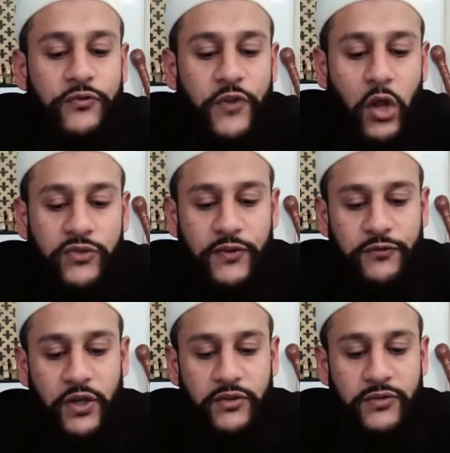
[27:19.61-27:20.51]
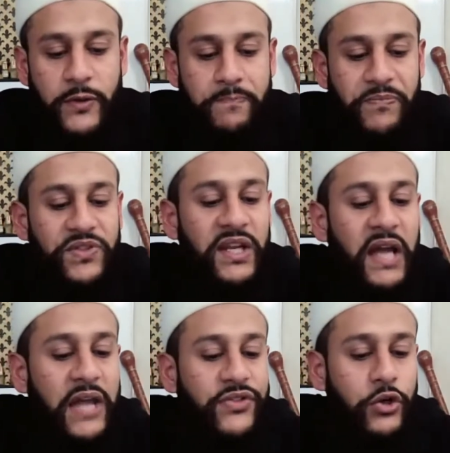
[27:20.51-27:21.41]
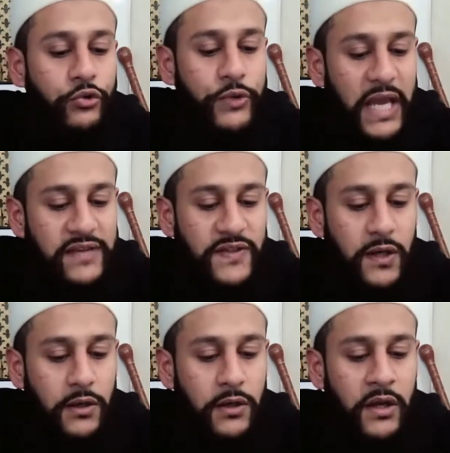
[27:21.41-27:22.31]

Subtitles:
philosophers denied the creator